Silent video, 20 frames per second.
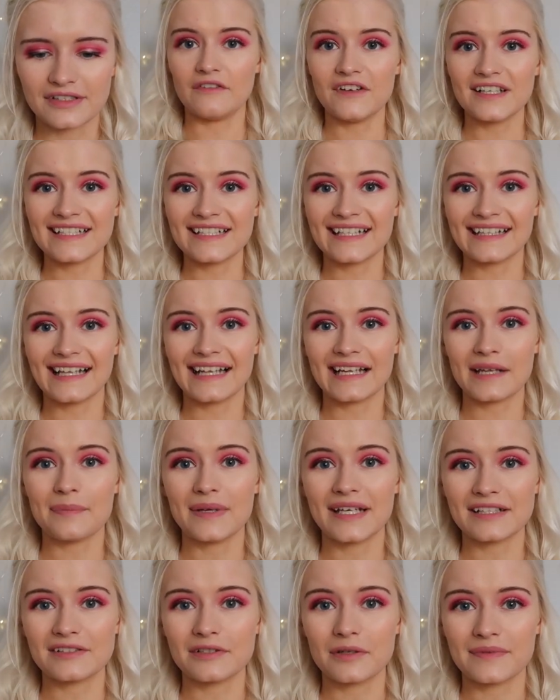The first thing that I
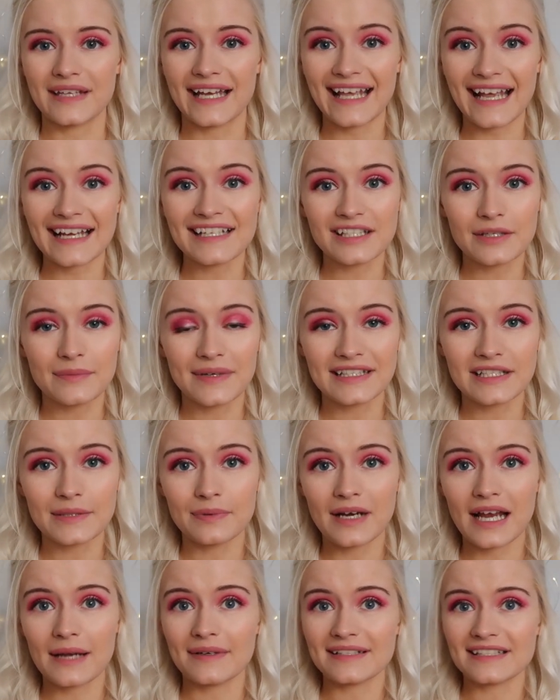picked up that I actually went
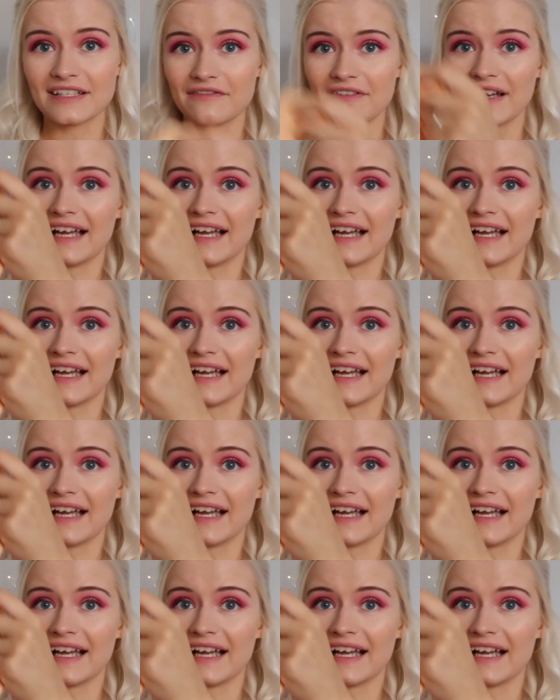to Primark to